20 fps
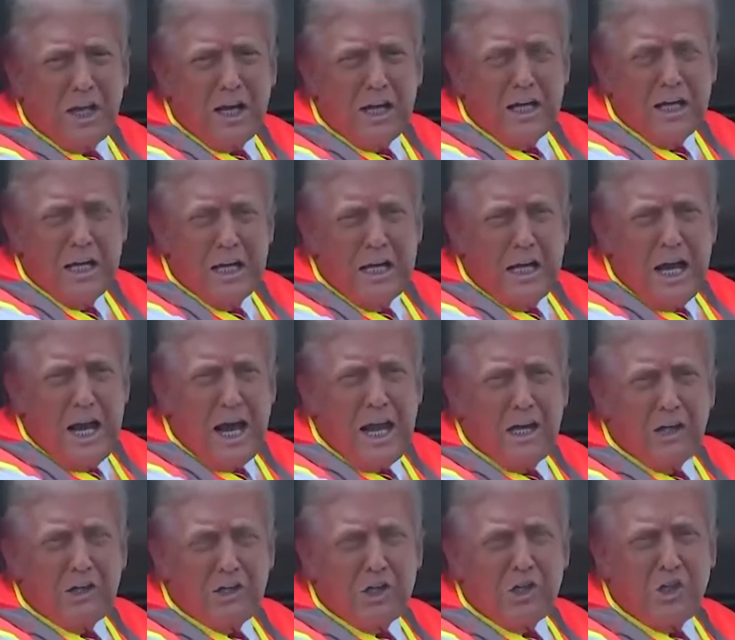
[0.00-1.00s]
that. And
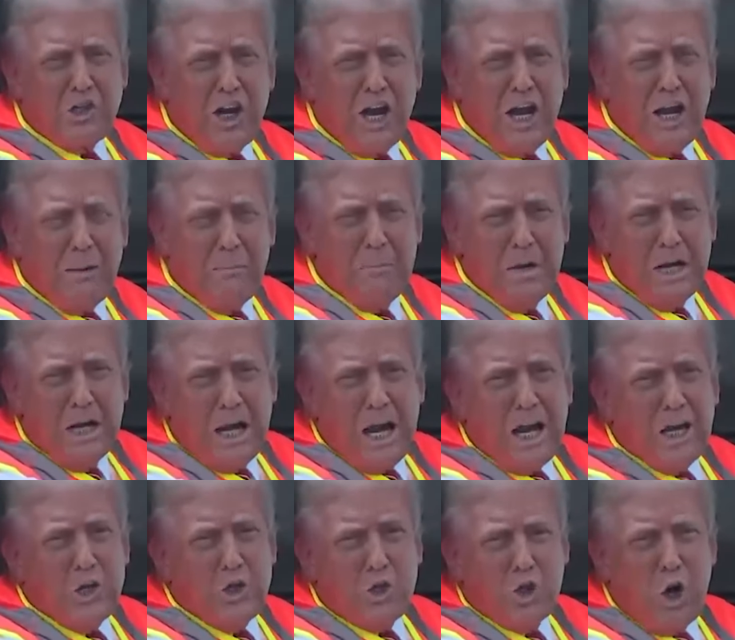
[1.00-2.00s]
it's a shame.
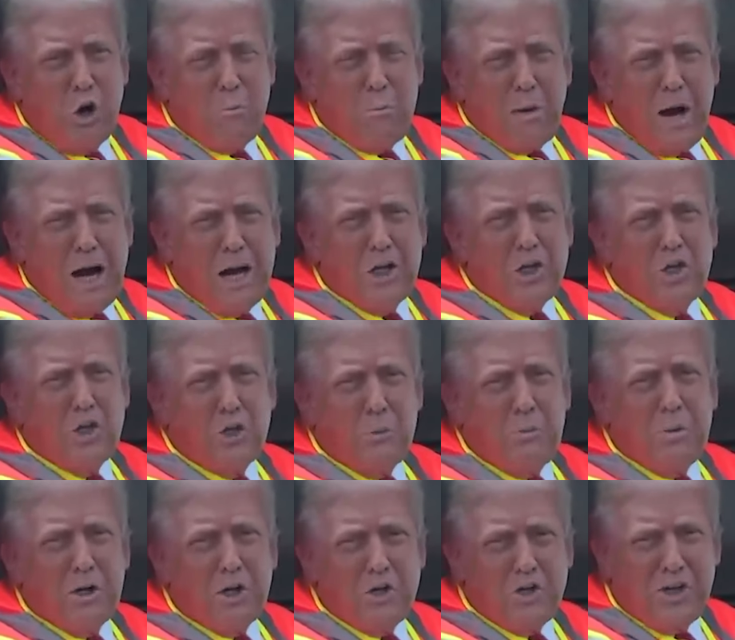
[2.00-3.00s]
And Joe Biden should
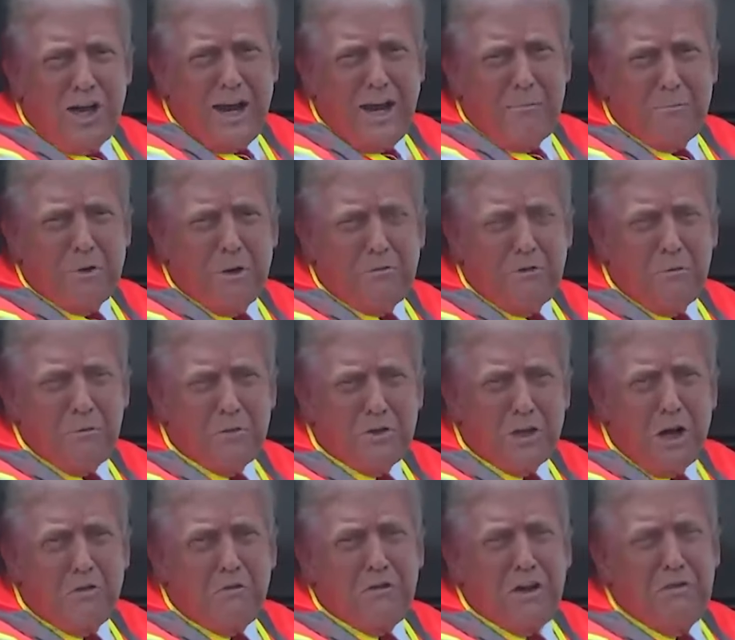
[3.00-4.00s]
be ashamed of
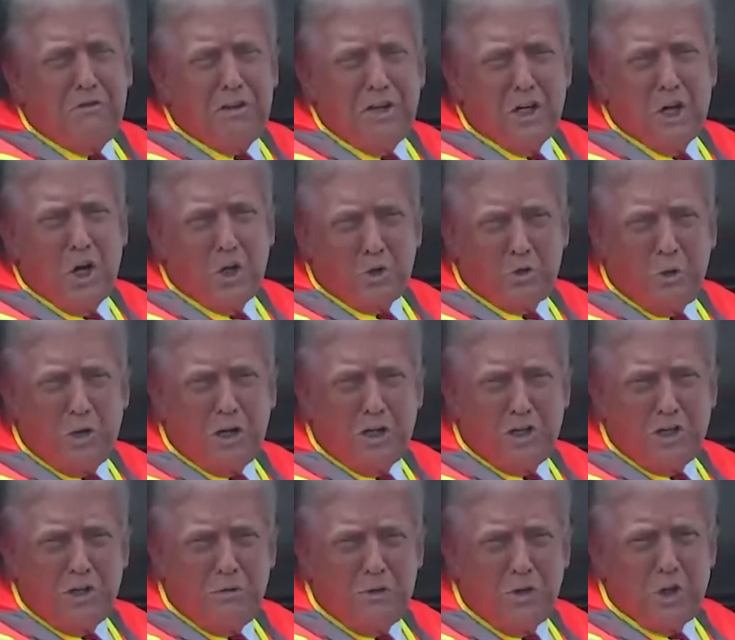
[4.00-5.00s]
himself if he knows what
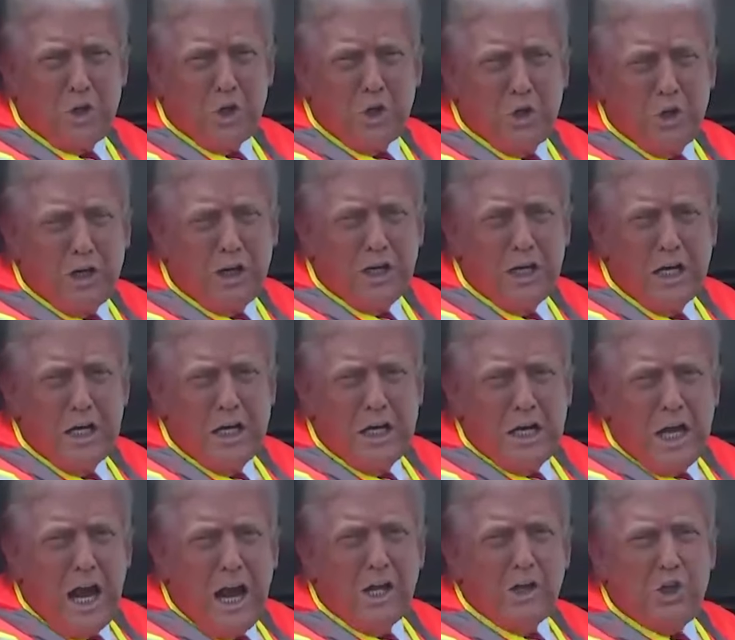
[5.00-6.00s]
he's even doing.
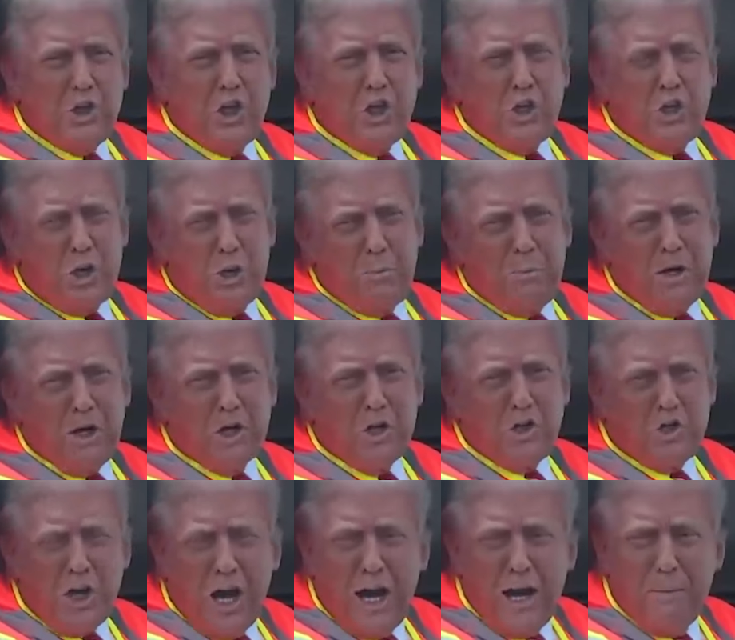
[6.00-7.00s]
And she should be
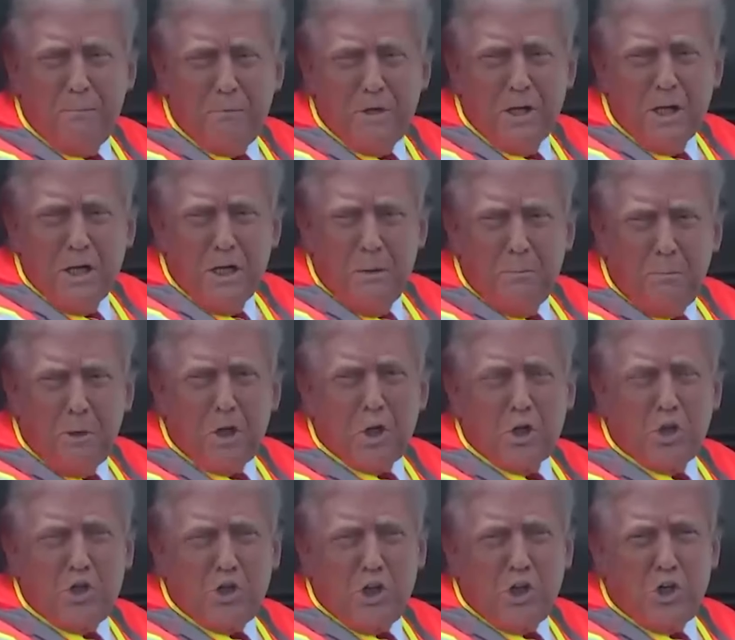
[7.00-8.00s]
ashamed
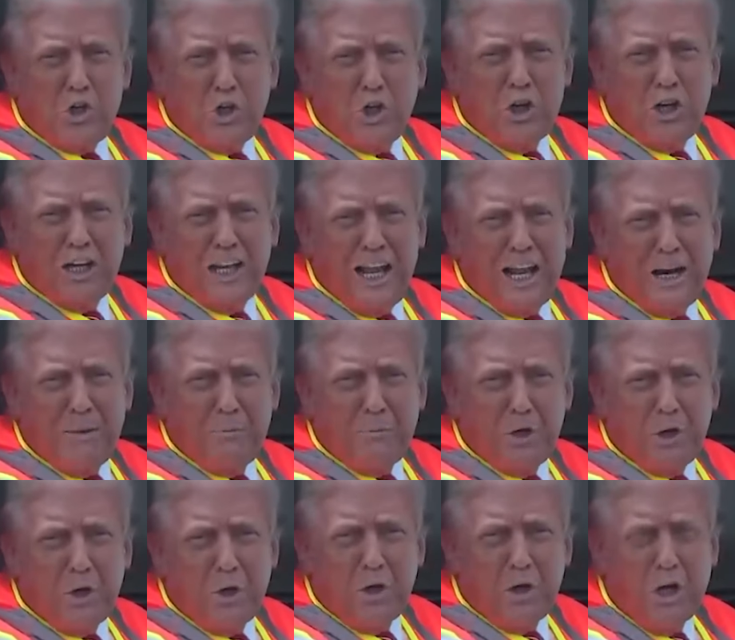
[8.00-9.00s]
because she shouldn't let him
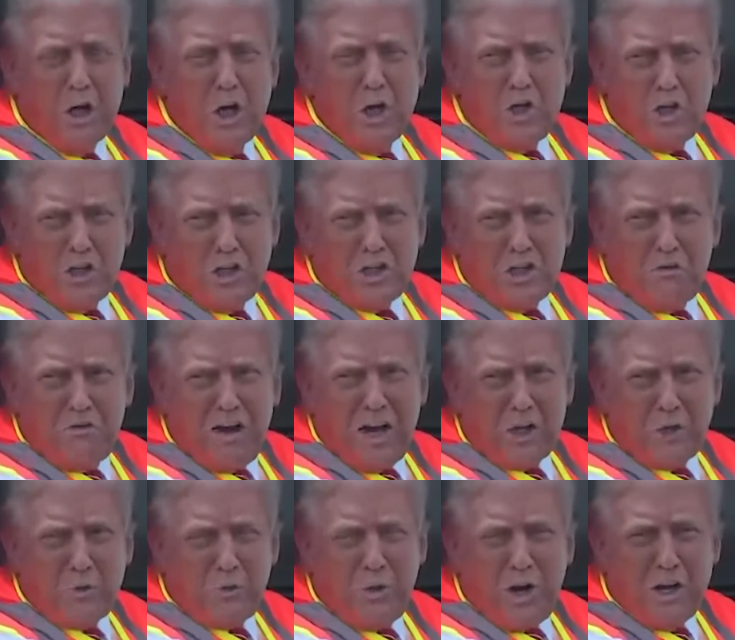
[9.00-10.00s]
do it. She's the
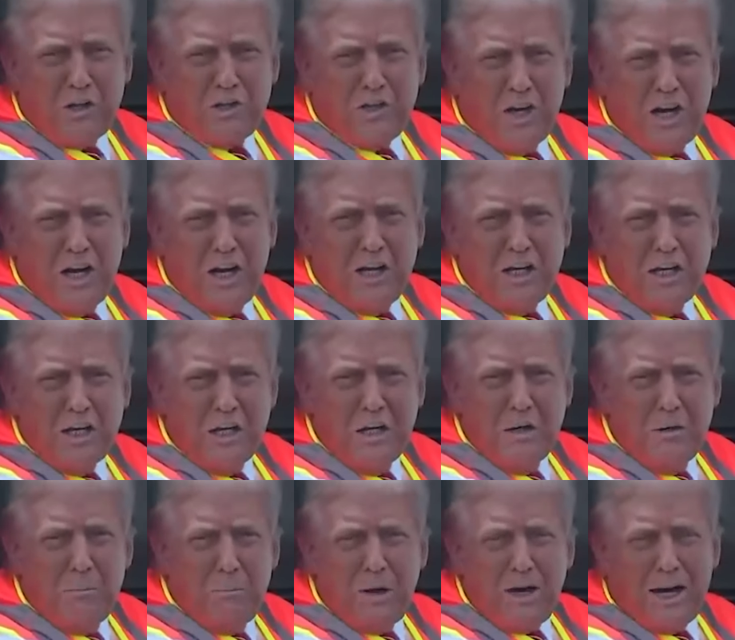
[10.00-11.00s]
vice president,
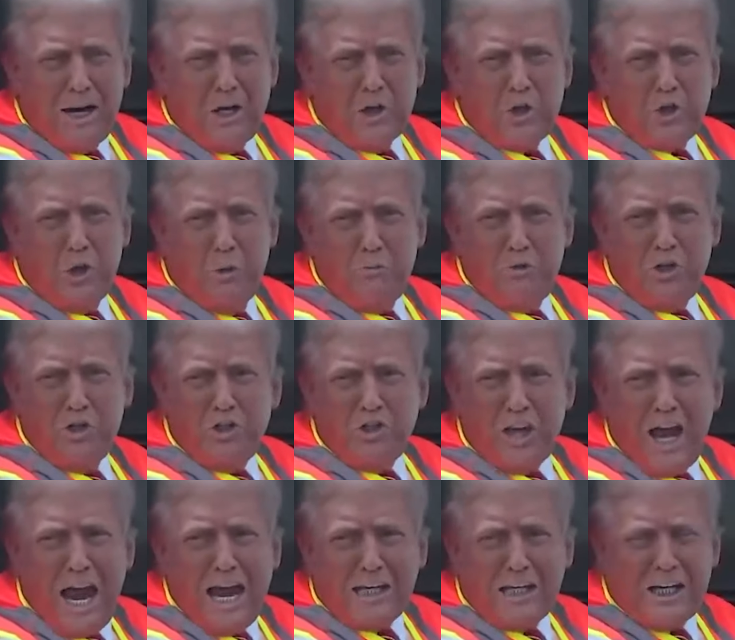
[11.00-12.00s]
but I assume she's
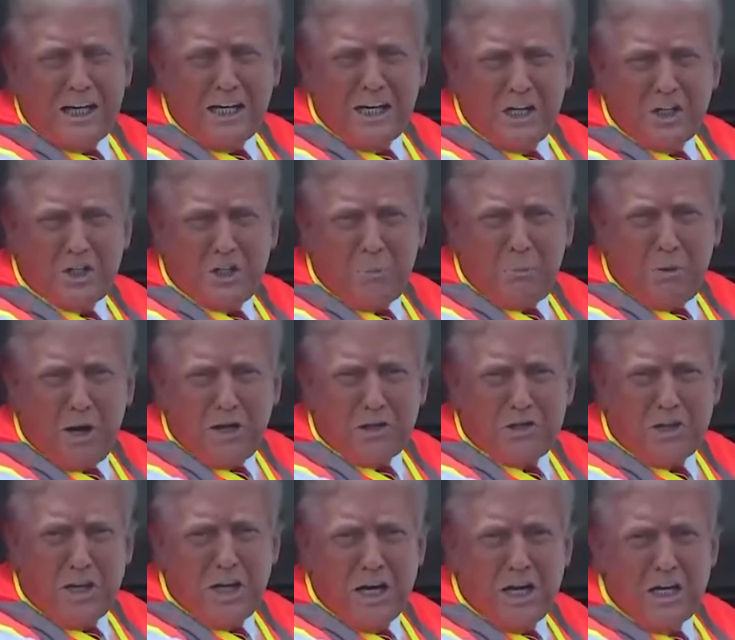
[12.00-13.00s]
acting as the
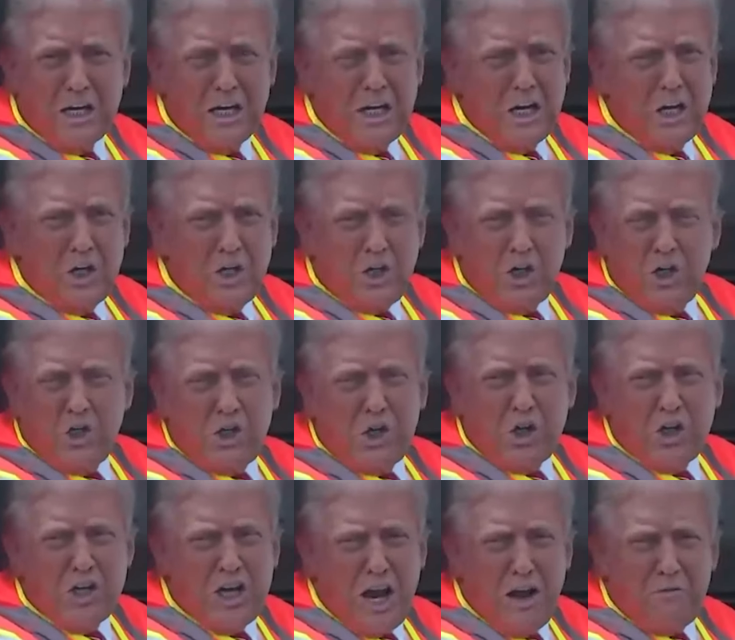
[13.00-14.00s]
president. She
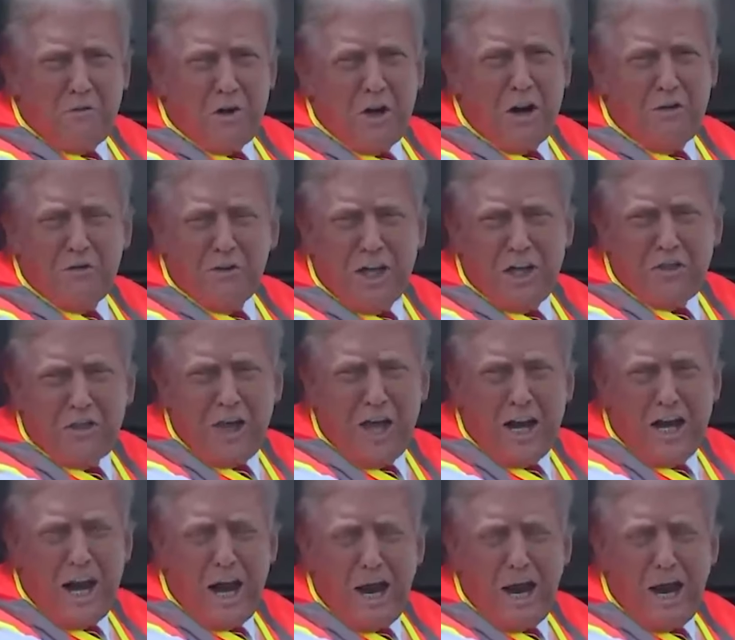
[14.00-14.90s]
should never have let that